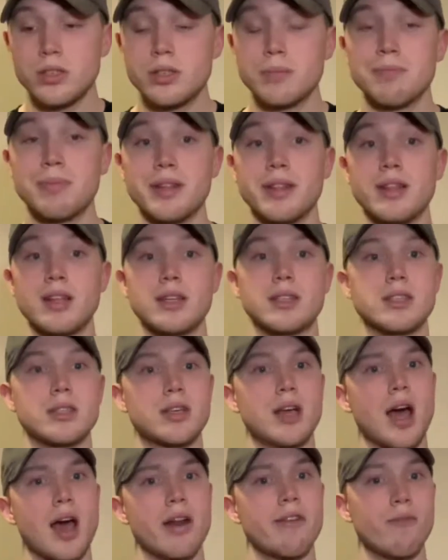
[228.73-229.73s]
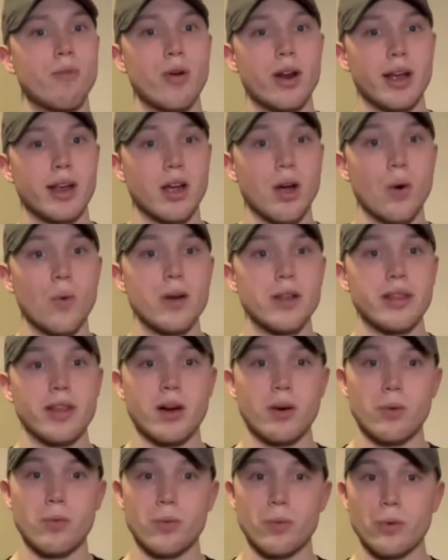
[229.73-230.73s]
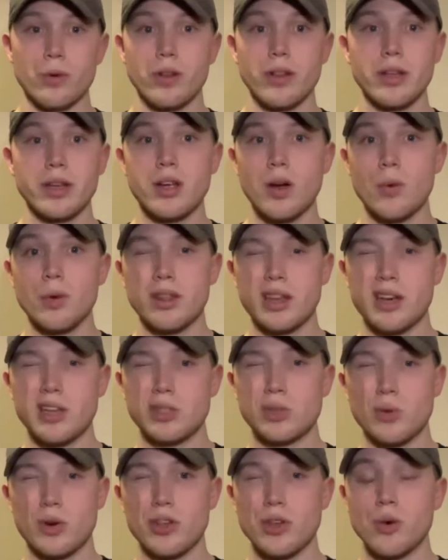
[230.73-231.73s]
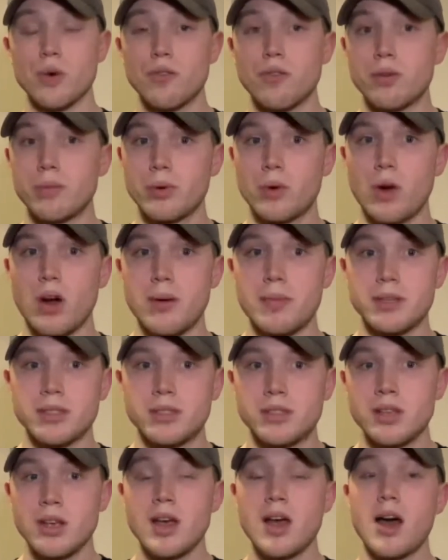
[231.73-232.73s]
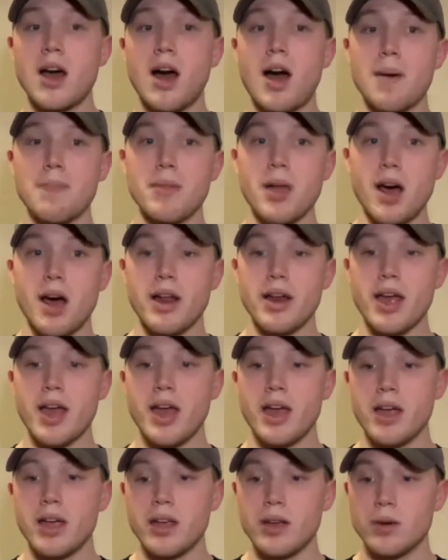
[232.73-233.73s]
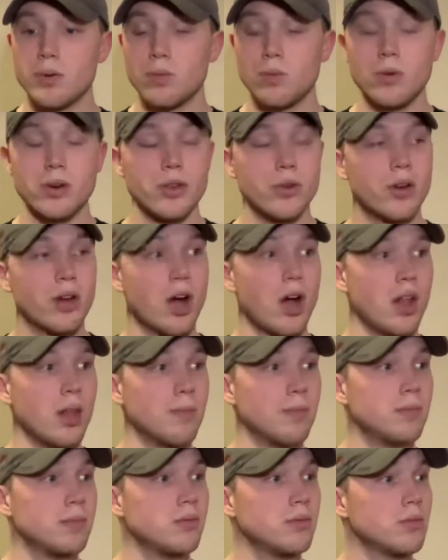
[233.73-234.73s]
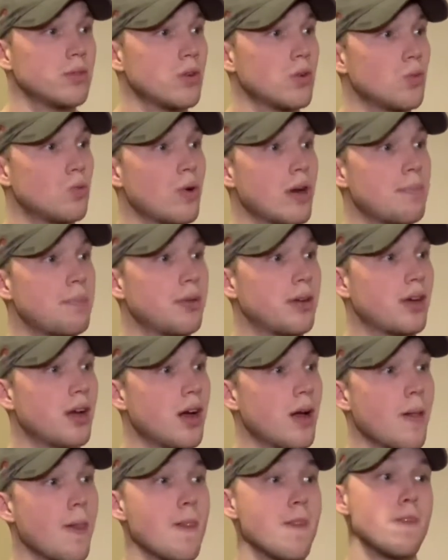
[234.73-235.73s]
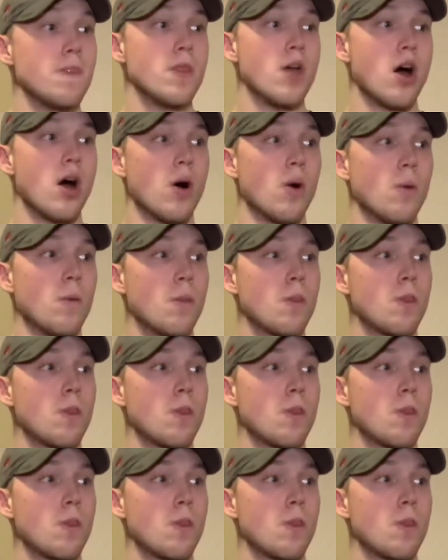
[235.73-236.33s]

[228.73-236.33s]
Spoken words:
but that's kind of what I go with. I don't really go with any sort of uniform requirements. I'm not a, what do you call them? Replica? No.